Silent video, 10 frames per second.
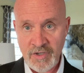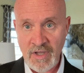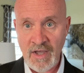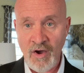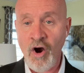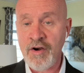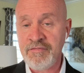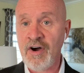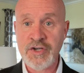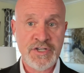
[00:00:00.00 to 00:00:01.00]
heart
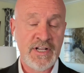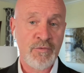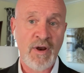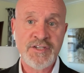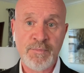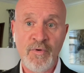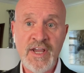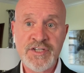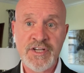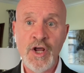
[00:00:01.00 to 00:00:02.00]
function and
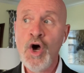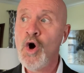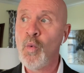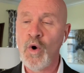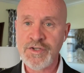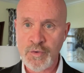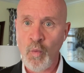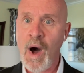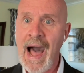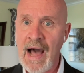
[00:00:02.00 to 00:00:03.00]
respiration was
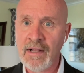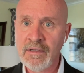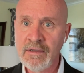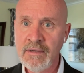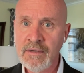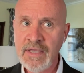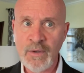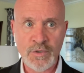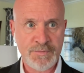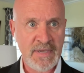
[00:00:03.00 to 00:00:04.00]
while he
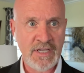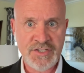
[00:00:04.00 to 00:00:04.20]
was being